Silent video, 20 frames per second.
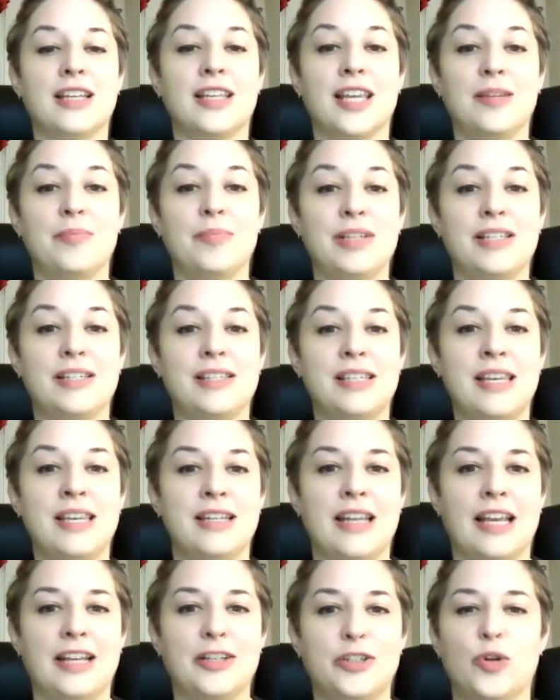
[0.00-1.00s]
can be
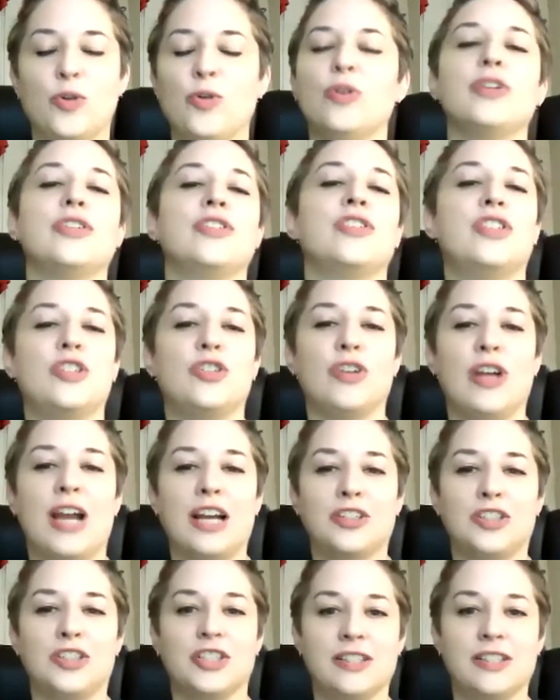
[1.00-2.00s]
seen at tourist
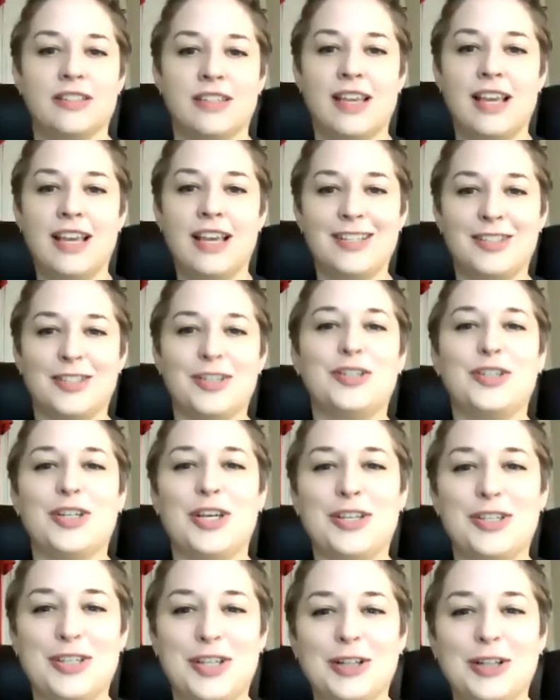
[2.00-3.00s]
attractions such
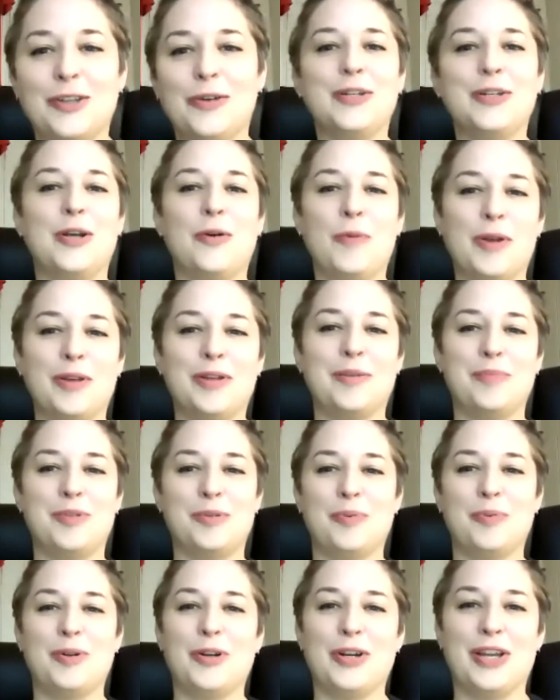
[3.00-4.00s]
as Colonial
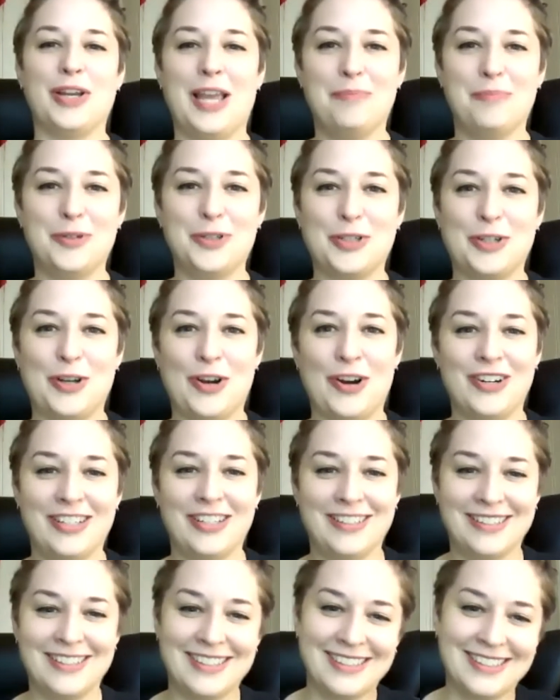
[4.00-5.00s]
Williamsburg and Busch
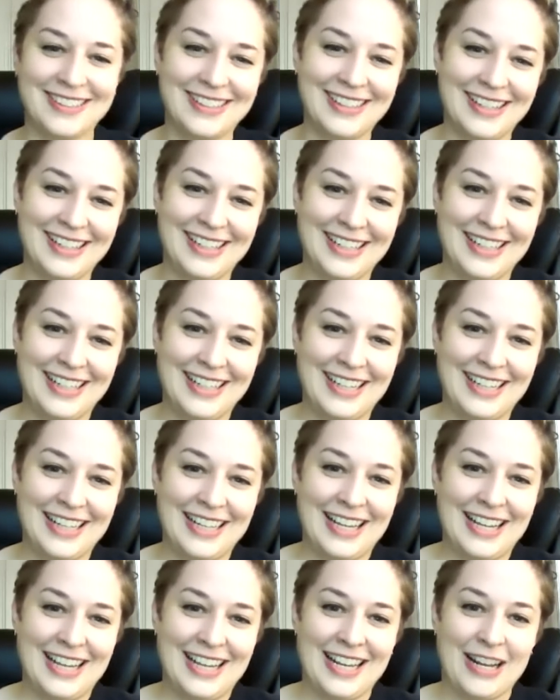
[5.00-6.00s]
Gardens.
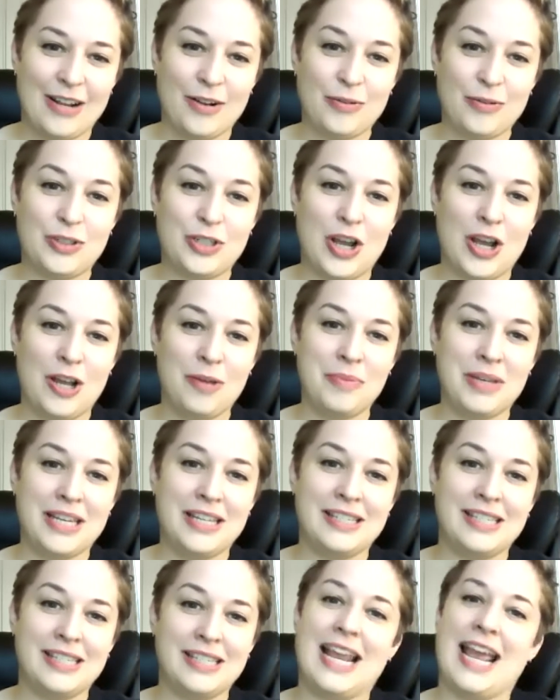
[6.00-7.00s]
Now, Tom
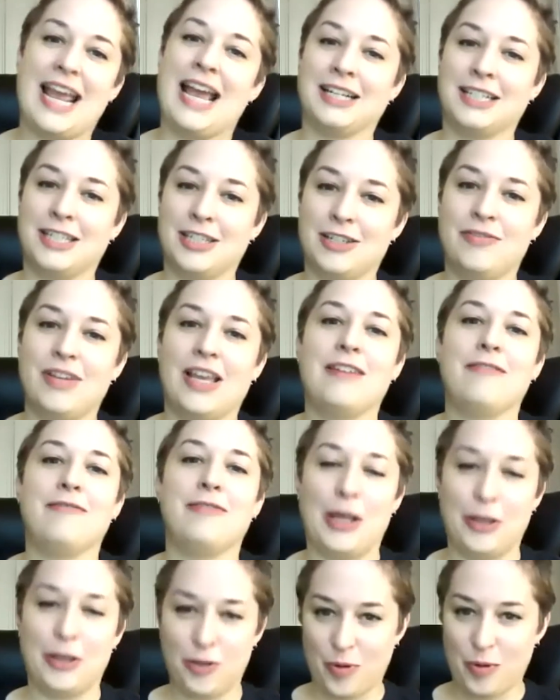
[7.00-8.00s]
is an active and
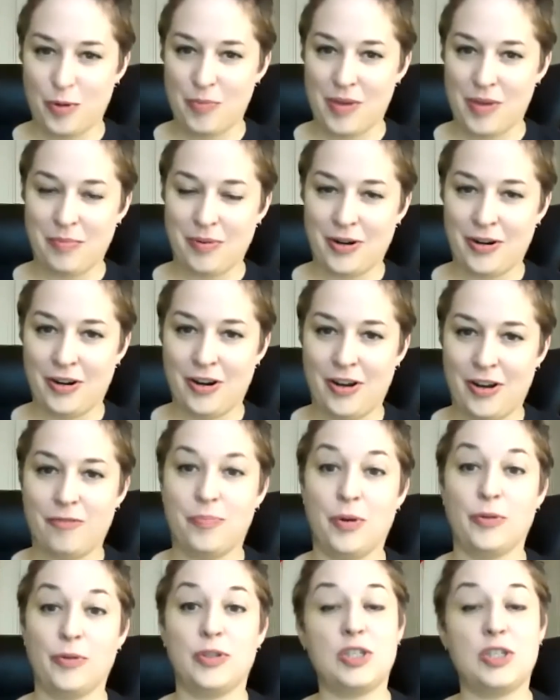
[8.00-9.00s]
valuable member of
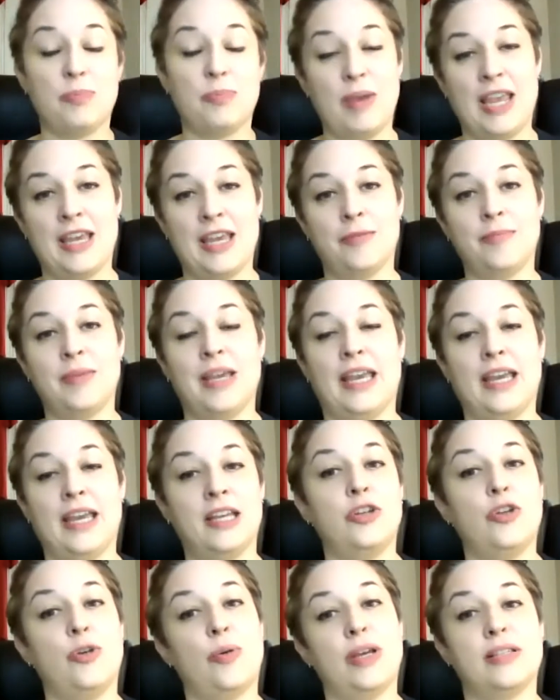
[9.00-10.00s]
both SPAM
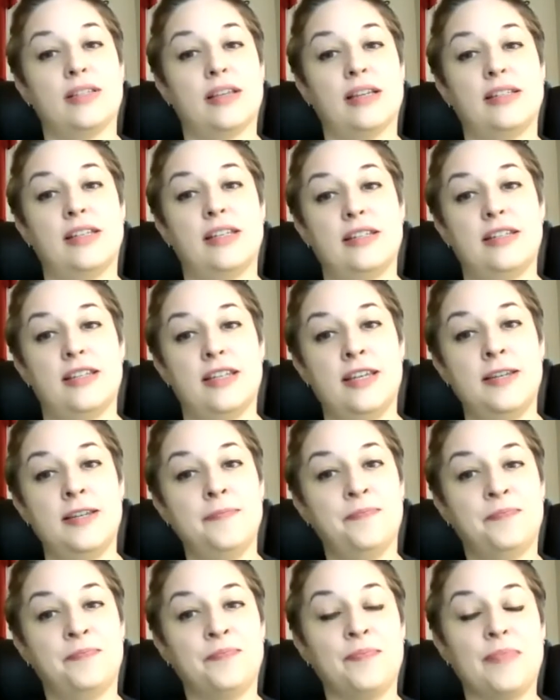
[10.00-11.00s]
and
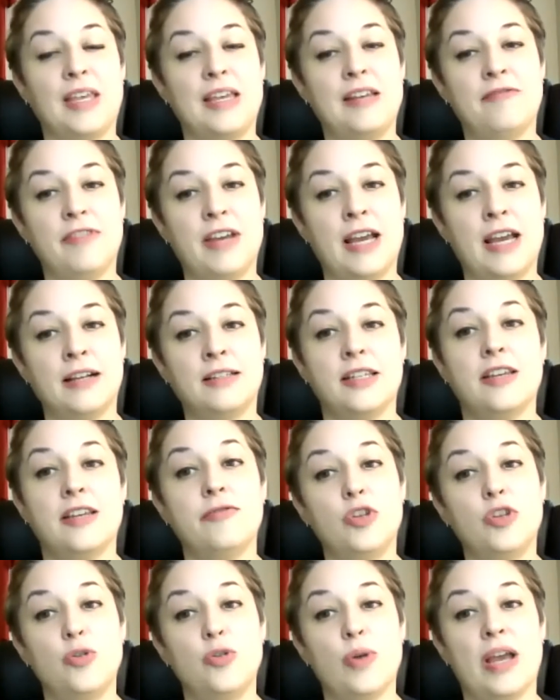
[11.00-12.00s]
USITT. In fact,
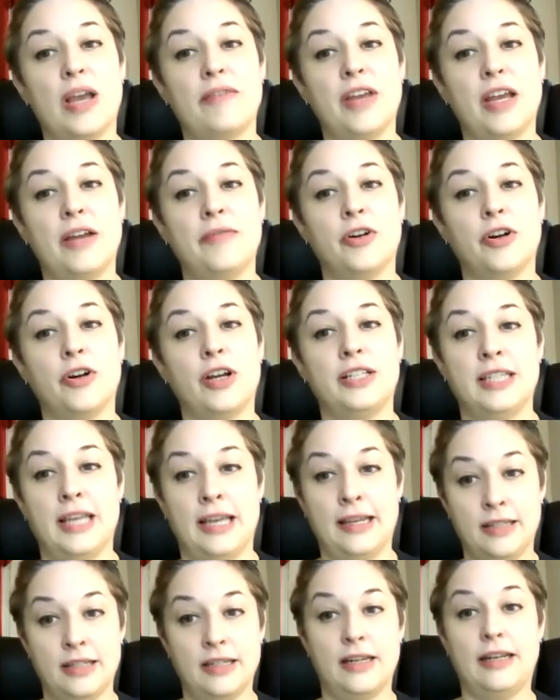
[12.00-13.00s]
if you have ever
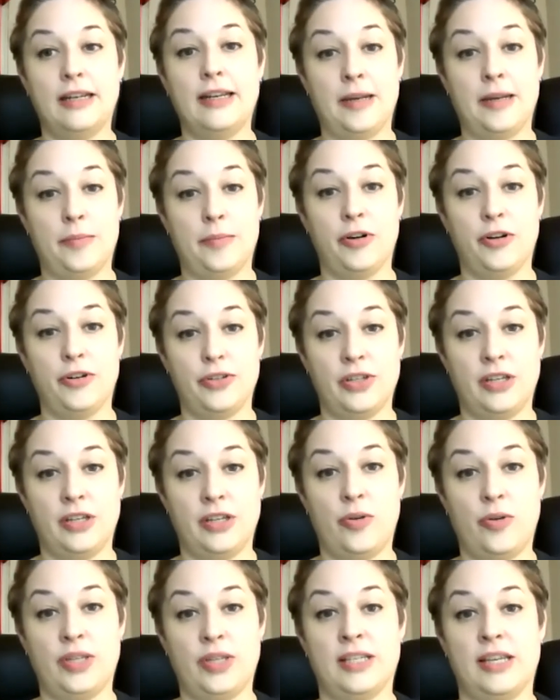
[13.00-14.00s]
attended an in-person
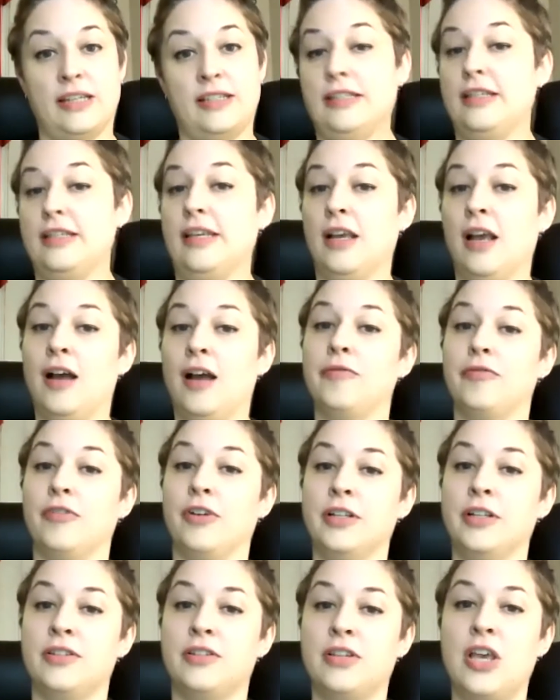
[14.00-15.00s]
USITT
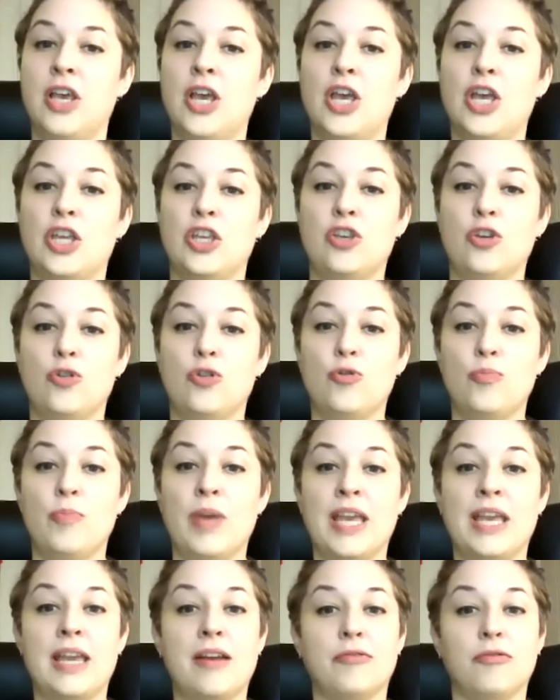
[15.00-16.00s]
conference, you
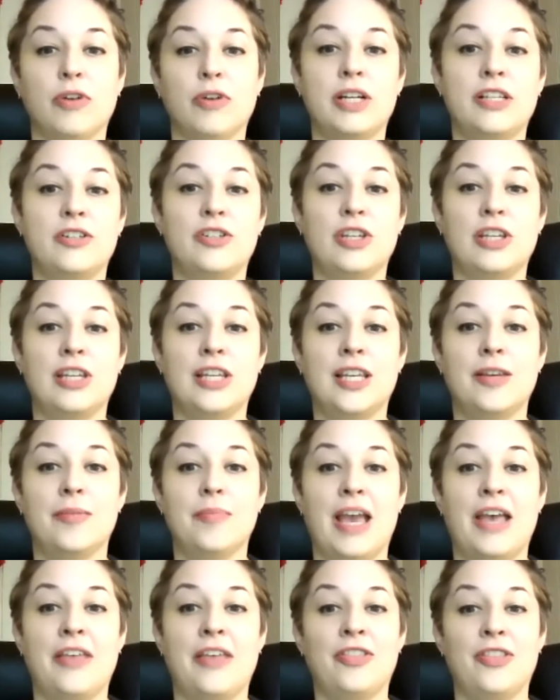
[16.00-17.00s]
may have run into him
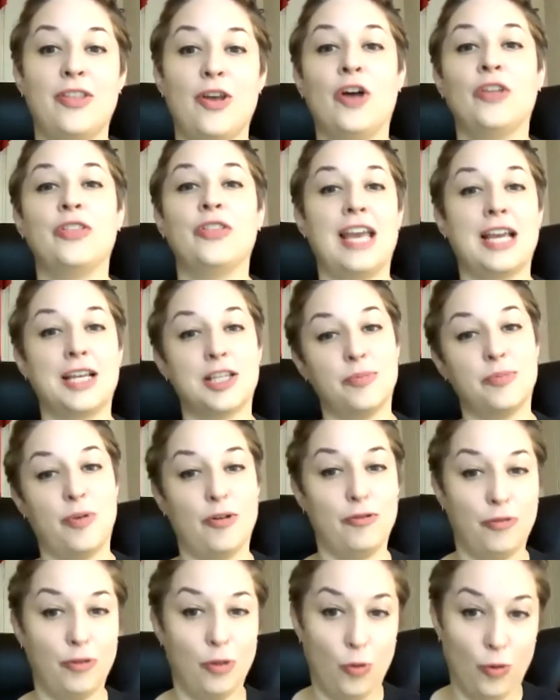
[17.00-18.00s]
on the
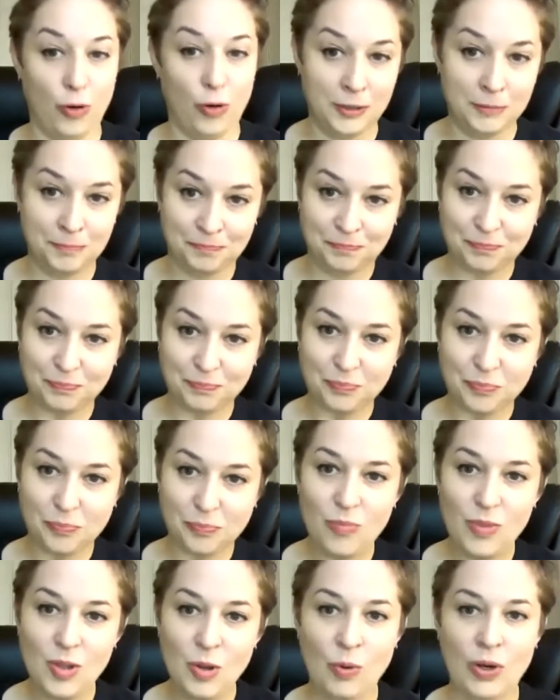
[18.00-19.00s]
expo floor,
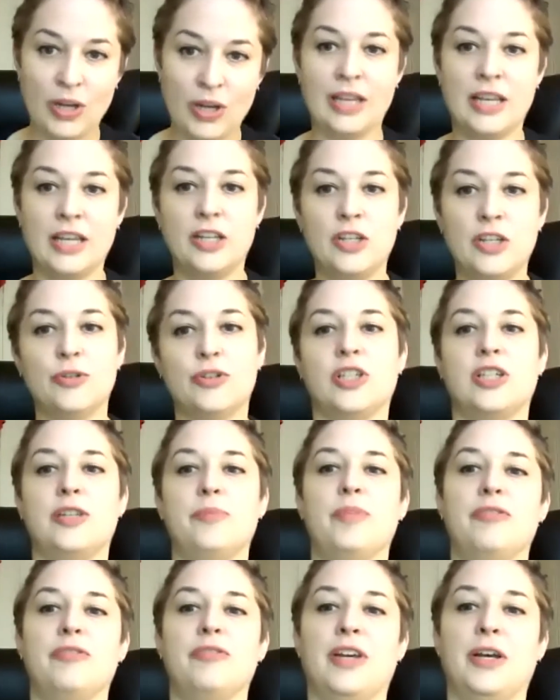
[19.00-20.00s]
where he can usually
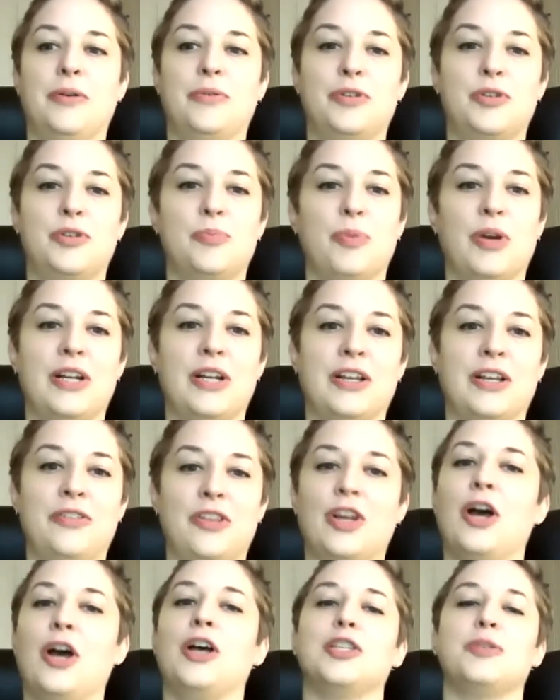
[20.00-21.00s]
be found spreading
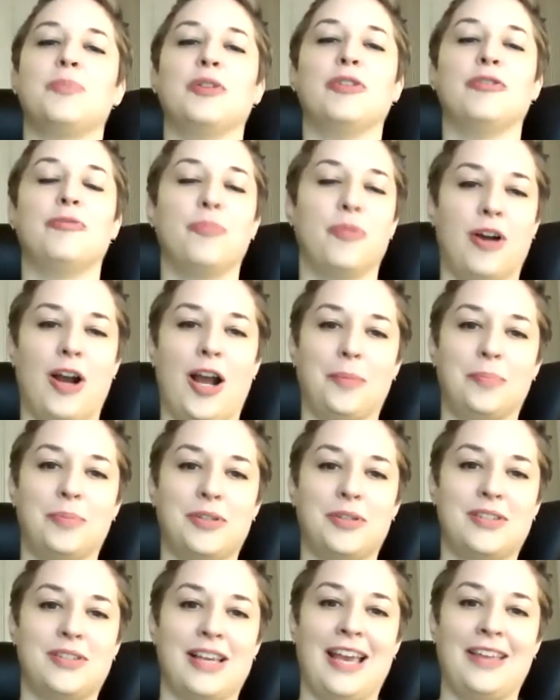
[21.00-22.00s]
the gospel of
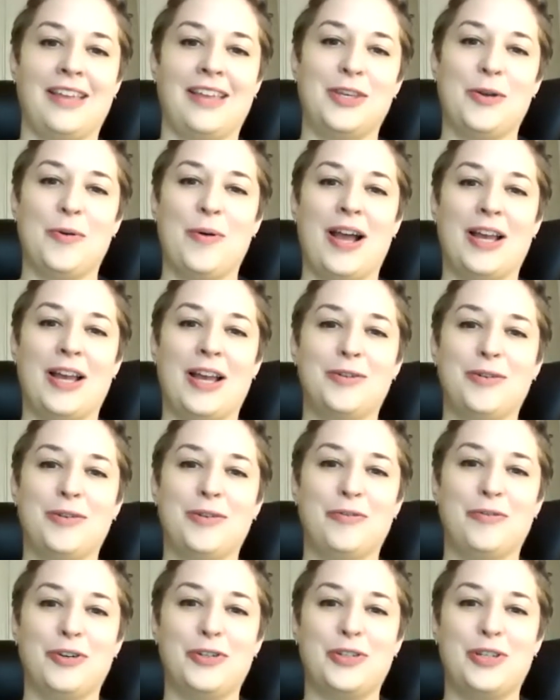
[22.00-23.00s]
props at the Ohio
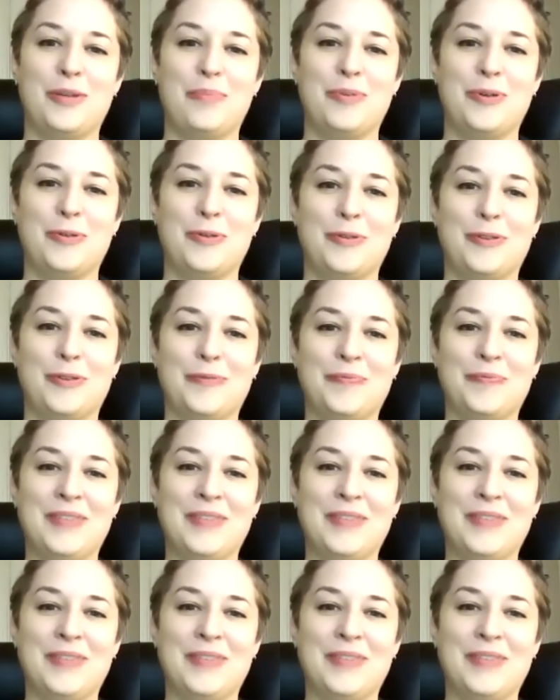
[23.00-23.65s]
University booth.